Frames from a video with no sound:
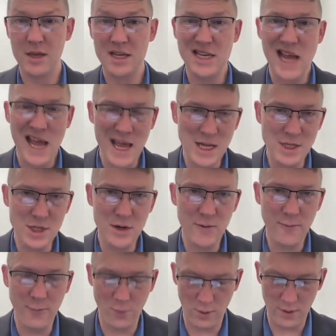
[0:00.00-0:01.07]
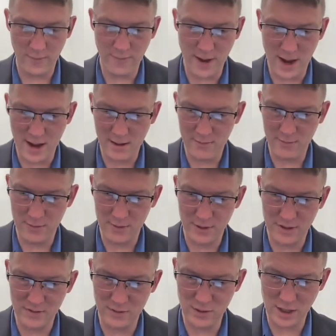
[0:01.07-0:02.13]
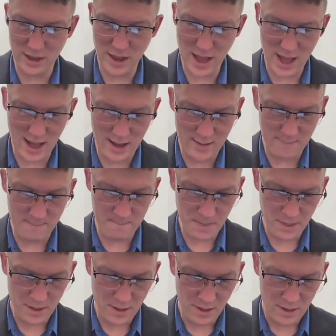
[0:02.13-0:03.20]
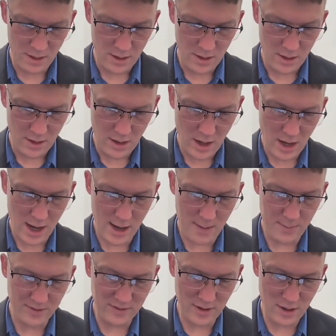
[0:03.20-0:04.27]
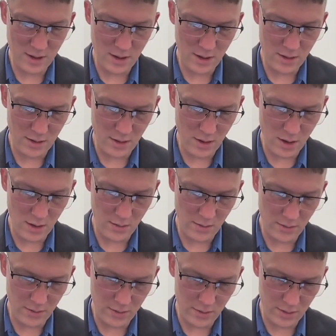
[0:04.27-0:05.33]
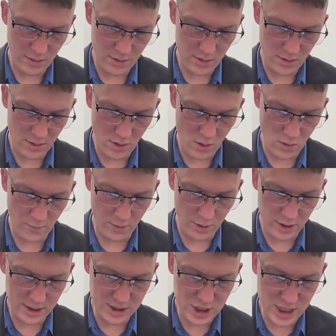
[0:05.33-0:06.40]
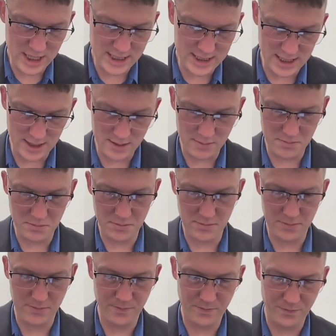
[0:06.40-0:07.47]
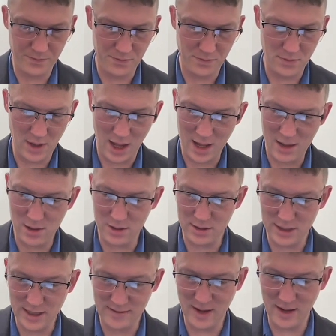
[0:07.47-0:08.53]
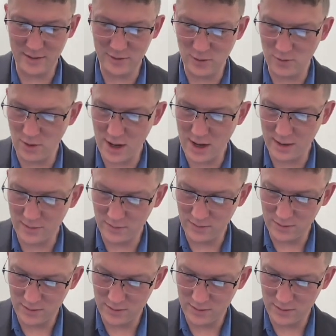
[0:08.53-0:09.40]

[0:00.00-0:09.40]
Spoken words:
tangent of 45, let's look at that. Opposite over adjacent. Hey look, that's x over x.